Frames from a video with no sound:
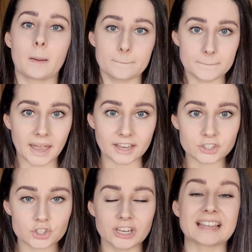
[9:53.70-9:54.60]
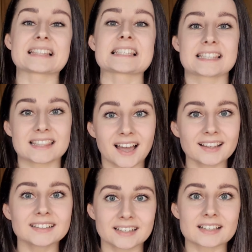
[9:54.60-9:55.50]
match and
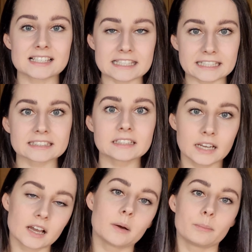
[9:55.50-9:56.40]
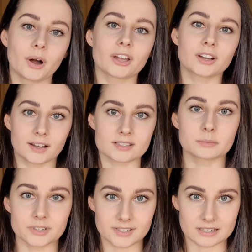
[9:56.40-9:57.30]
slightly exceed my
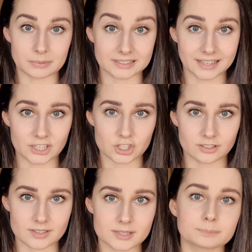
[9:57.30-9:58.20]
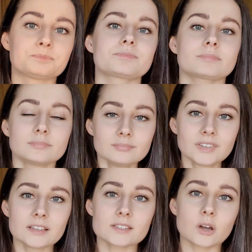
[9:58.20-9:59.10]
customers' expectations.
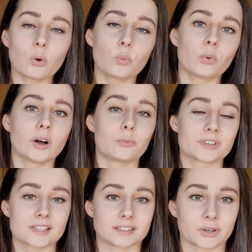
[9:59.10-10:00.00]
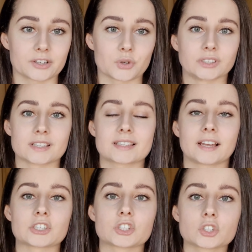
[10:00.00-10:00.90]
So obviously I try to
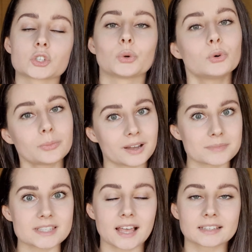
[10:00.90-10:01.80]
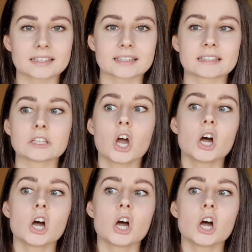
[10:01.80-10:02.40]
understand to whom I'm selling it,